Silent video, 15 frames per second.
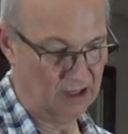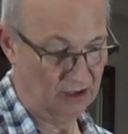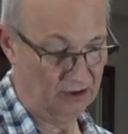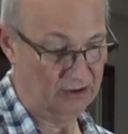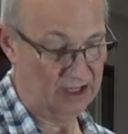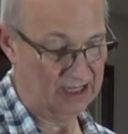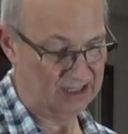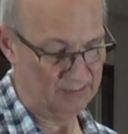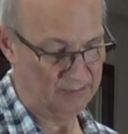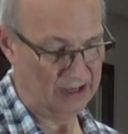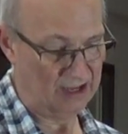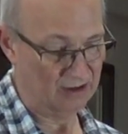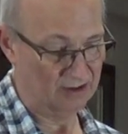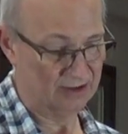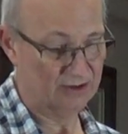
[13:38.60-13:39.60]
Other than that, the
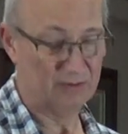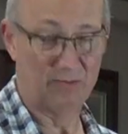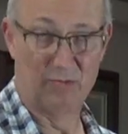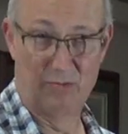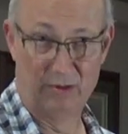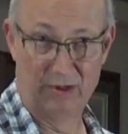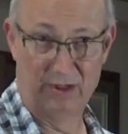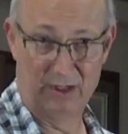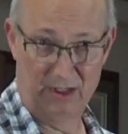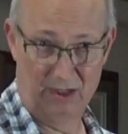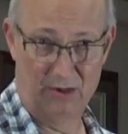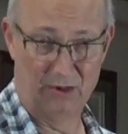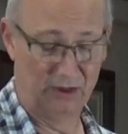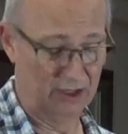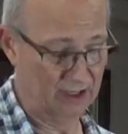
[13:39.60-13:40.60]
batter looks really
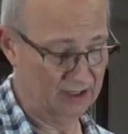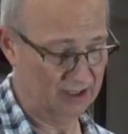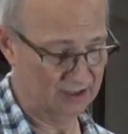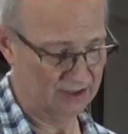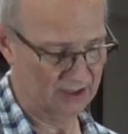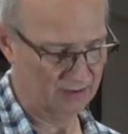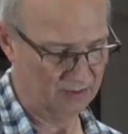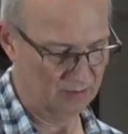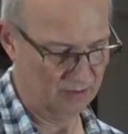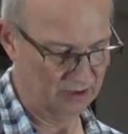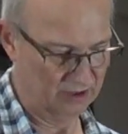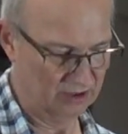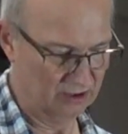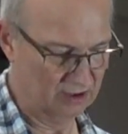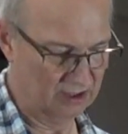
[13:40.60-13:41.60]
good. I think it's a
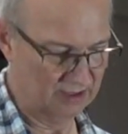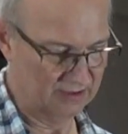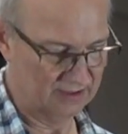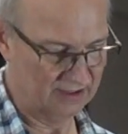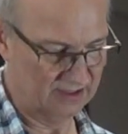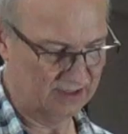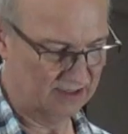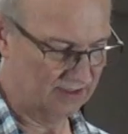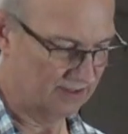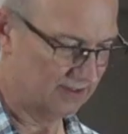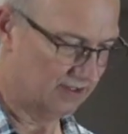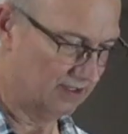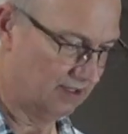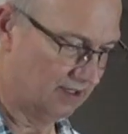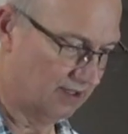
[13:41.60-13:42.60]
really good
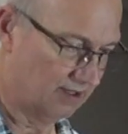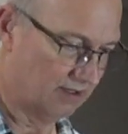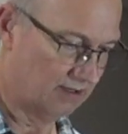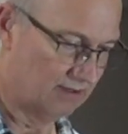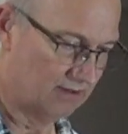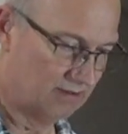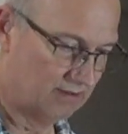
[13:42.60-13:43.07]
consistency here.